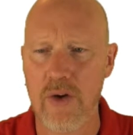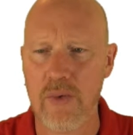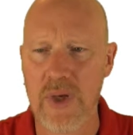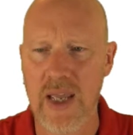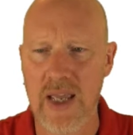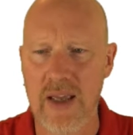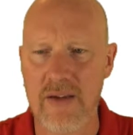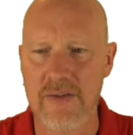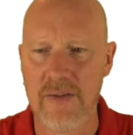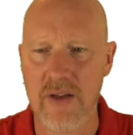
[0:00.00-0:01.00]
we
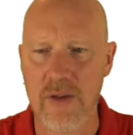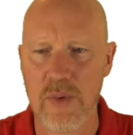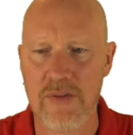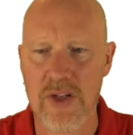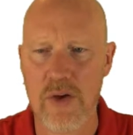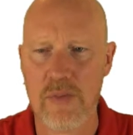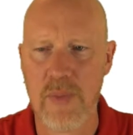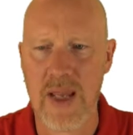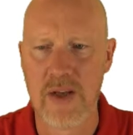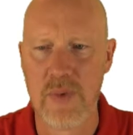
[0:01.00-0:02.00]
have a known
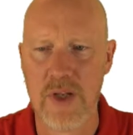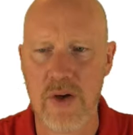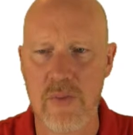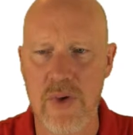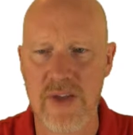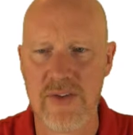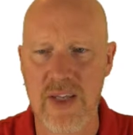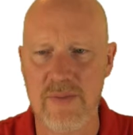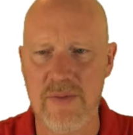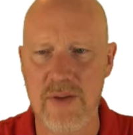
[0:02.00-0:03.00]
MAC. We know where this
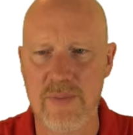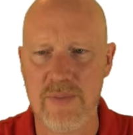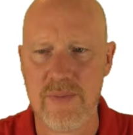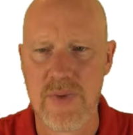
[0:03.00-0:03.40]
came from.